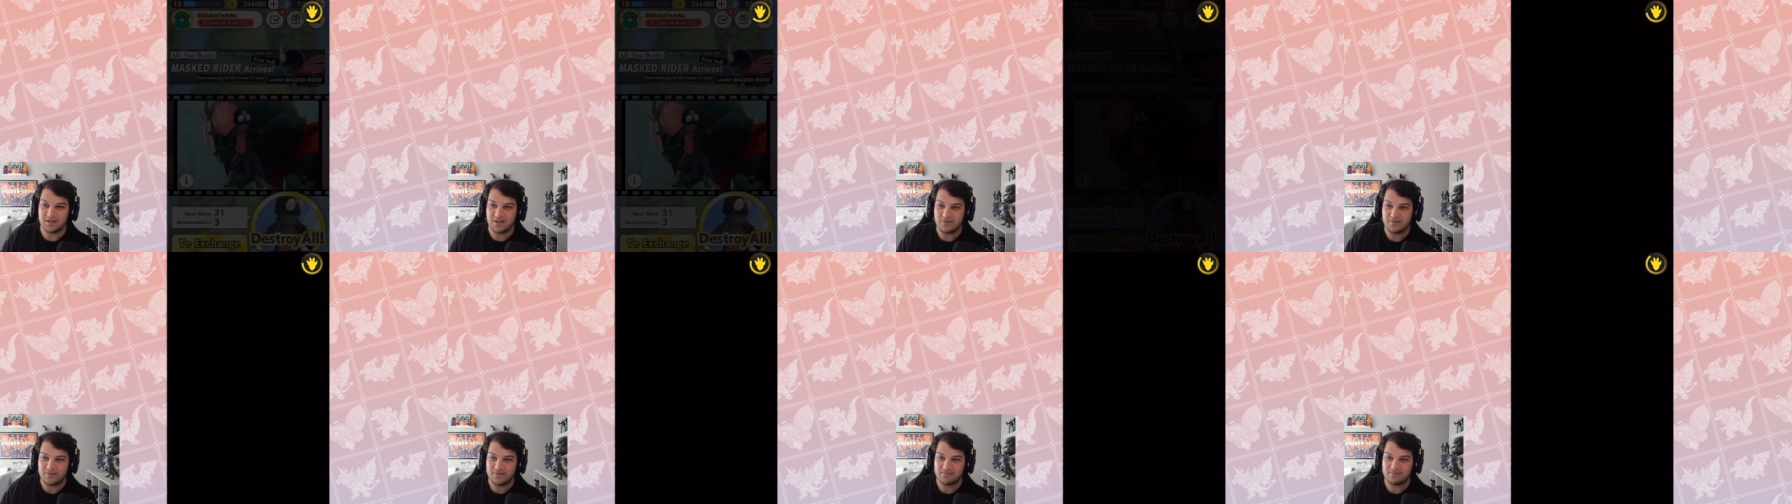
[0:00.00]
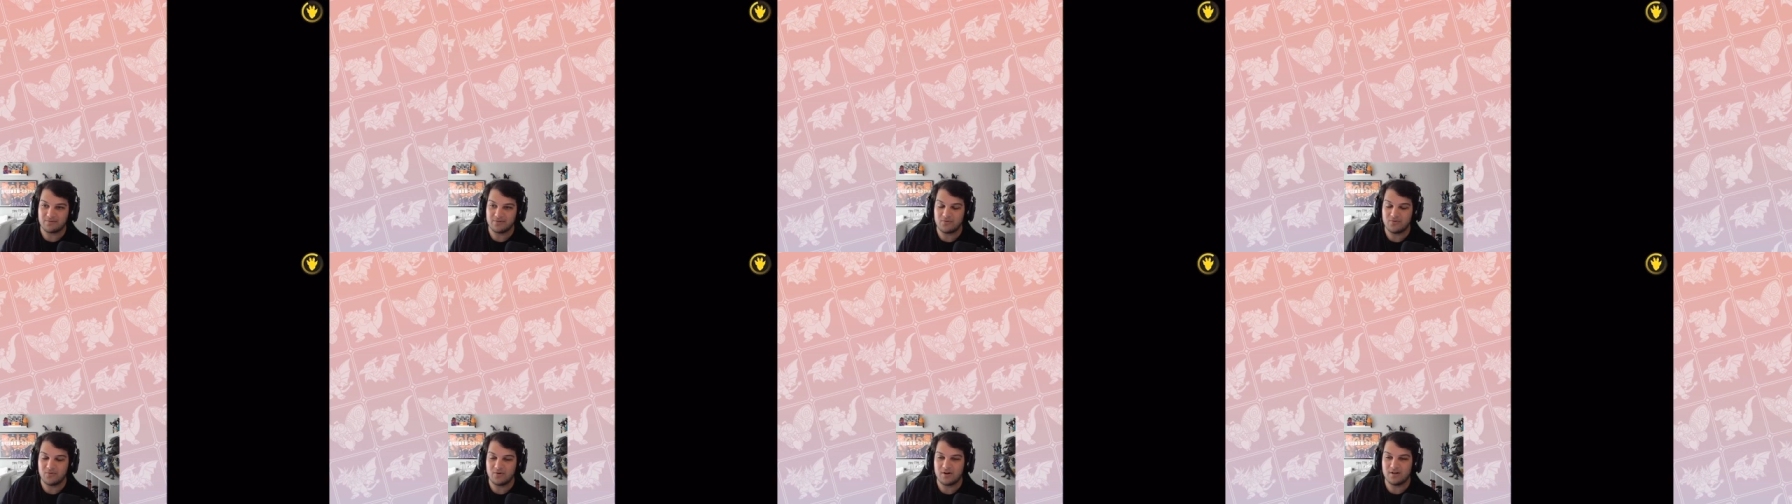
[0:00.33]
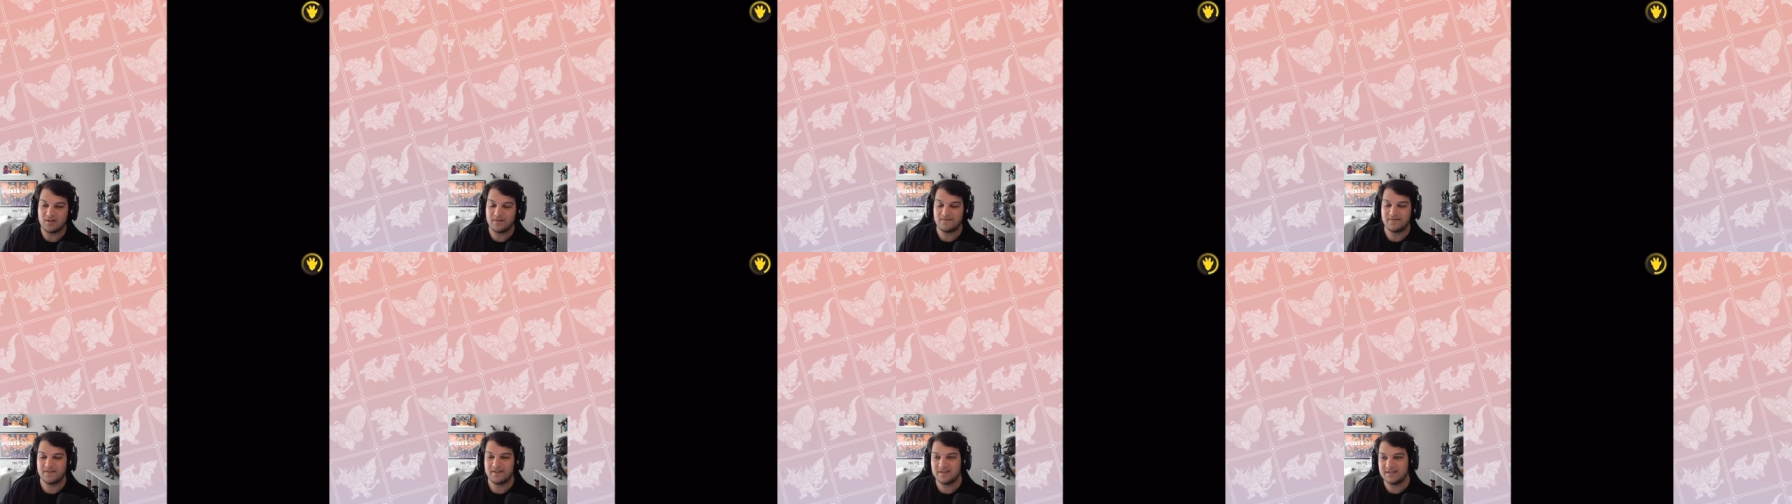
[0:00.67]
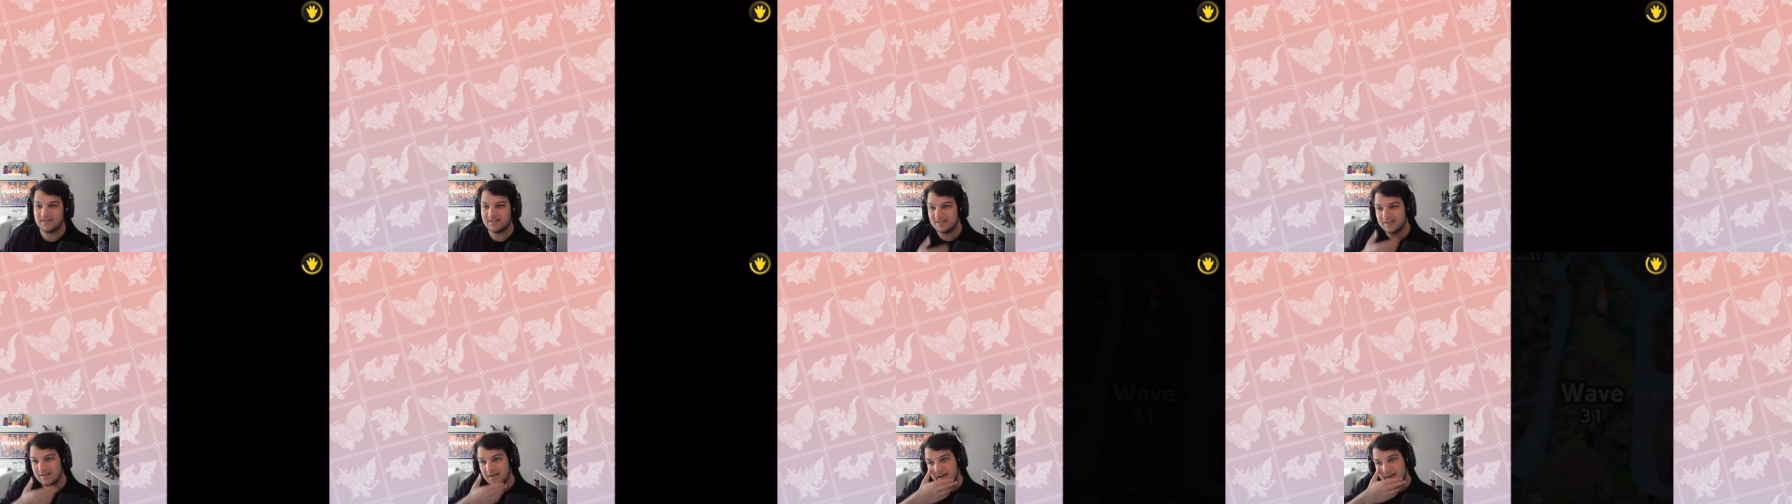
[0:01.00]
to blow through all of
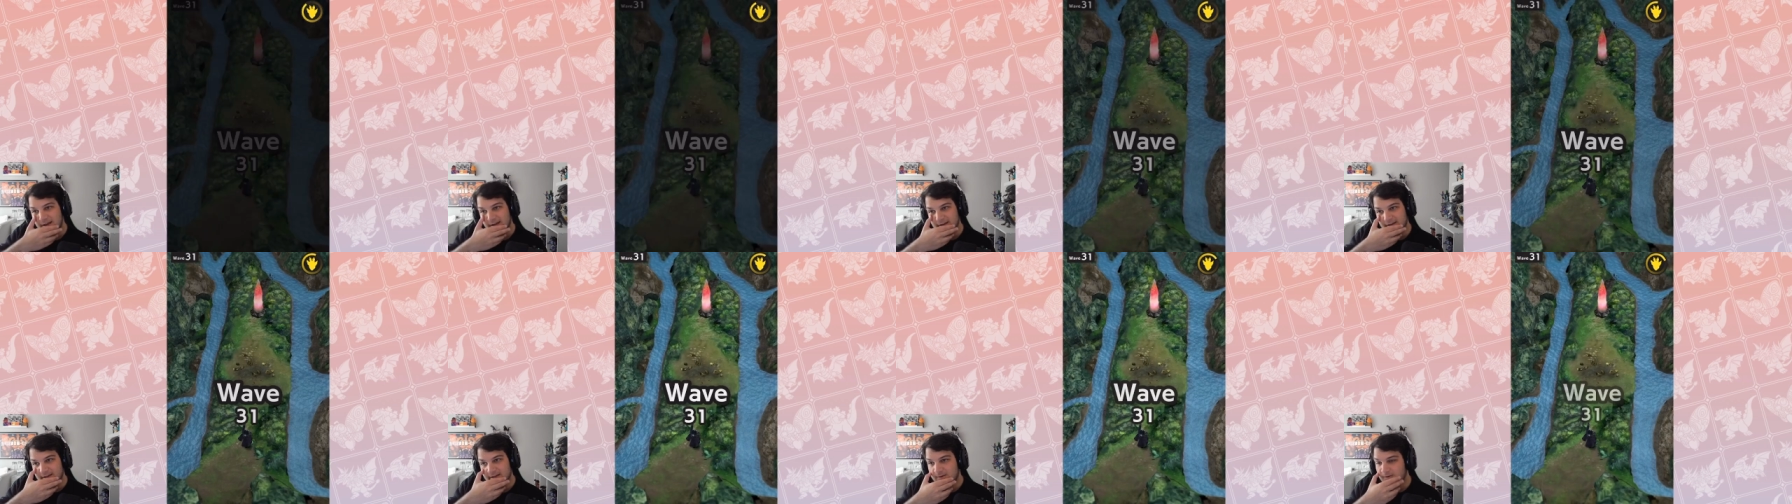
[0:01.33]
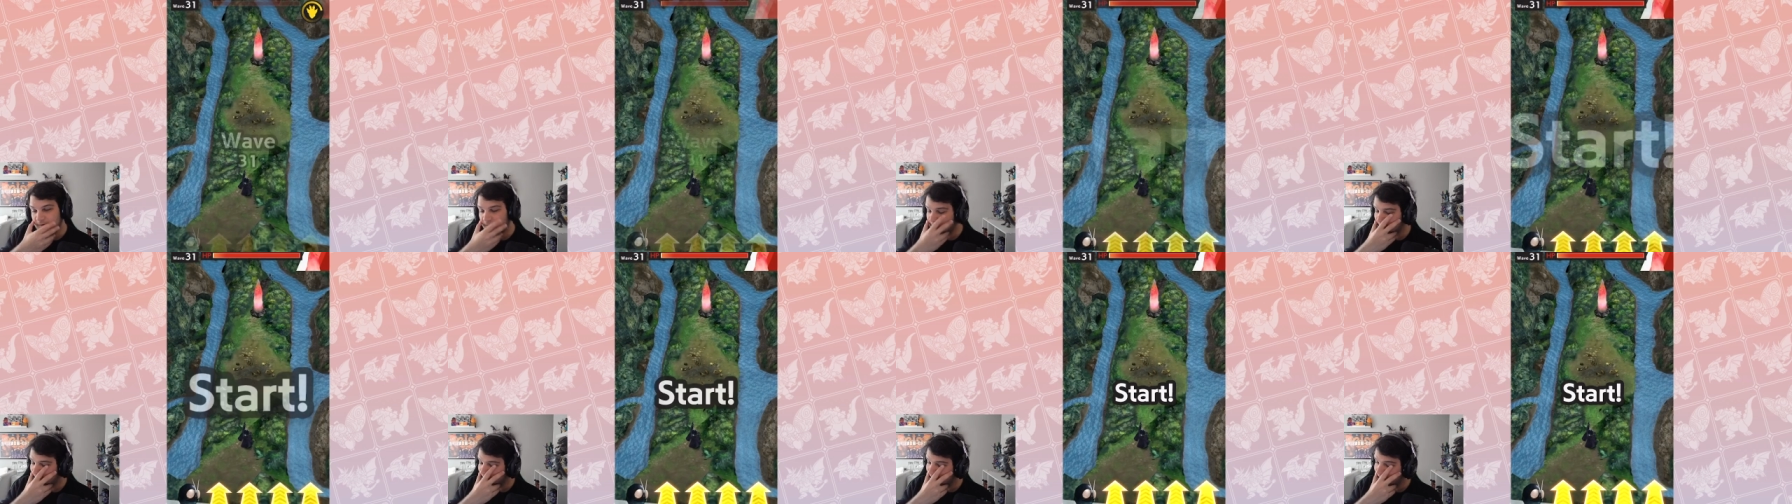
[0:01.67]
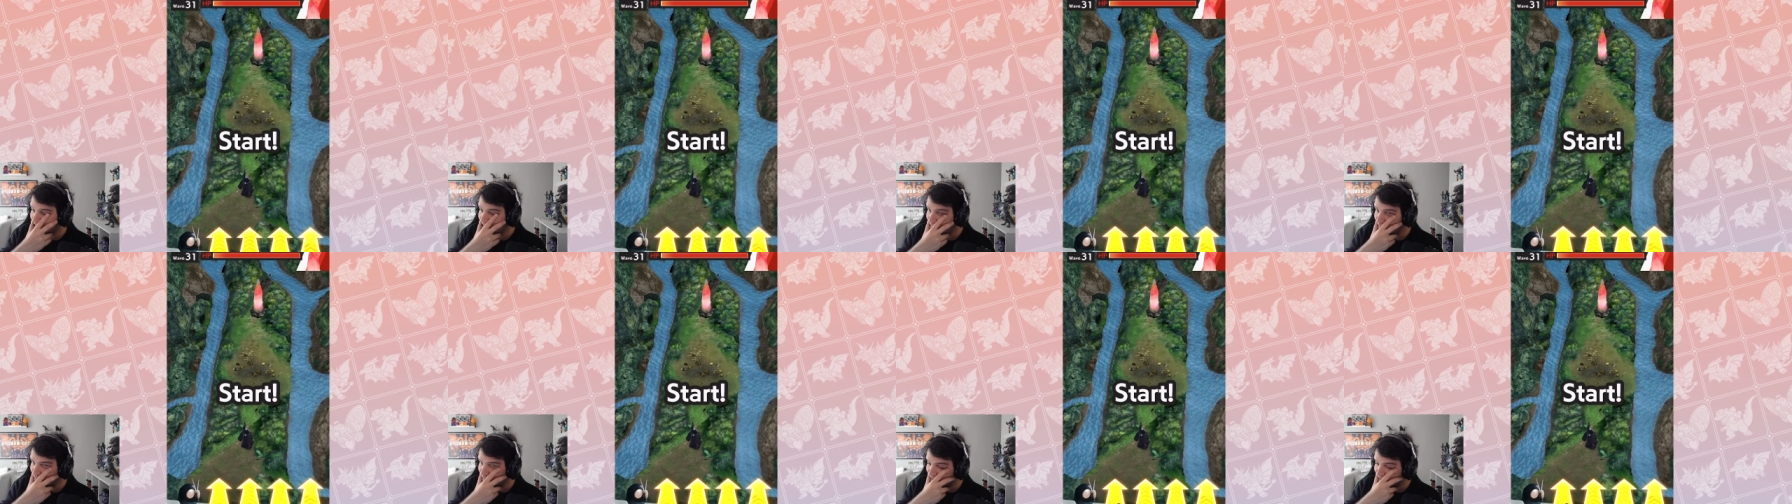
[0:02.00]
this. Usually,